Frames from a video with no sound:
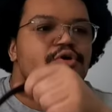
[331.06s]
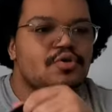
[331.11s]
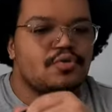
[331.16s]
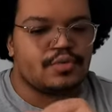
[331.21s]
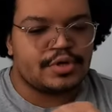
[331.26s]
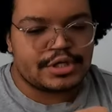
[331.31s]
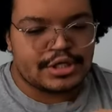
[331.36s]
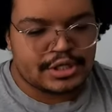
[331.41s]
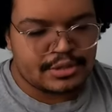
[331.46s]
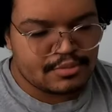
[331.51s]
knuckle
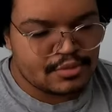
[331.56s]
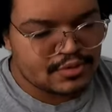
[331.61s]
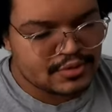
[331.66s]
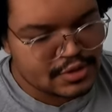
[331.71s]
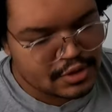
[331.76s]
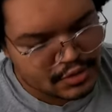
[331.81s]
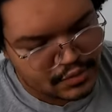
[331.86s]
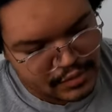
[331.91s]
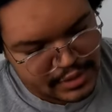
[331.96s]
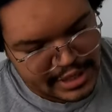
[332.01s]
one, and the moose
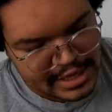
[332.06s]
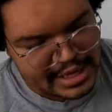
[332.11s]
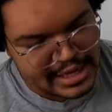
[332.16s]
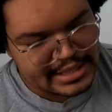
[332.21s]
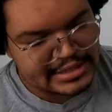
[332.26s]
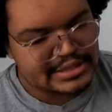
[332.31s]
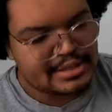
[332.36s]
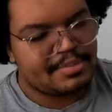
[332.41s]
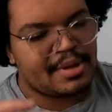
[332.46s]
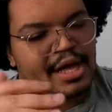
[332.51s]
knuckle one
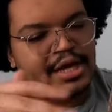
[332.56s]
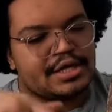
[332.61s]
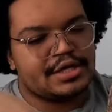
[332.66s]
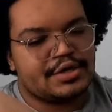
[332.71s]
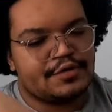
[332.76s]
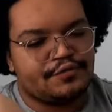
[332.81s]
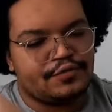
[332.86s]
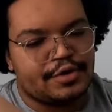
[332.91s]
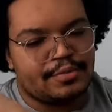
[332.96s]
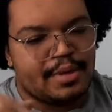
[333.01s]
has a pocket
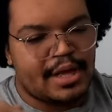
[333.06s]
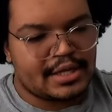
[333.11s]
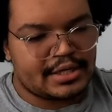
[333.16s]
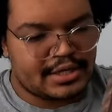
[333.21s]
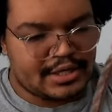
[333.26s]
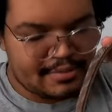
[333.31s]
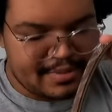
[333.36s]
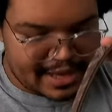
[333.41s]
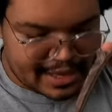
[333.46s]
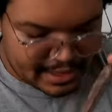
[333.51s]
in the front, pocket
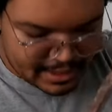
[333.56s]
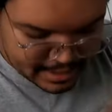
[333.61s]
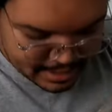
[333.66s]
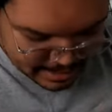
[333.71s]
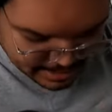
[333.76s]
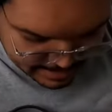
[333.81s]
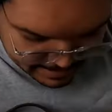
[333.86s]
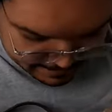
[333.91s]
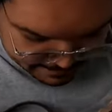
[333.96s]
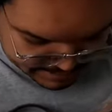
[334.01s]
in the back.
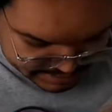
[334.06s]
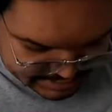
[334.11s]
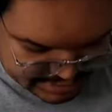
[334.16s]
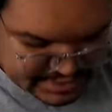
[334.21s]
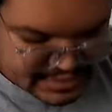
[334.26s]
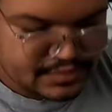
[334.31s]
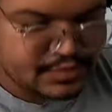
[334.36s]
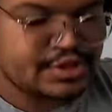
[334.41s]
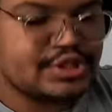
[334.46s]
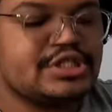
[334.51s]
But
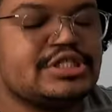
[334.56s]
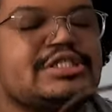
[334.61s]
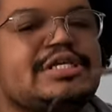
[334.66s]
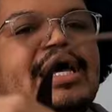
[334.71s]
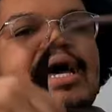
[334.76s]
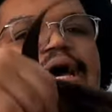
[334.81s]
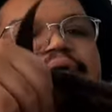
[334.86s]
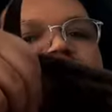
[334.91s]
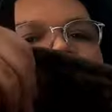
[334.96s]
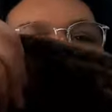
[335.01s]
this one just
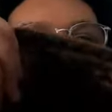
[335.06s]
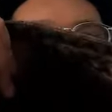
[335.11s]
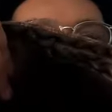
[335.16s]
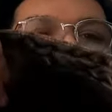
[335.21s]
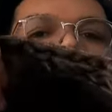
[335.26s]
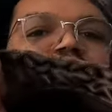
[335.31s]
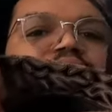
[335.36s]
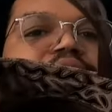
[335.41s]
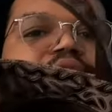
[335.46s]
has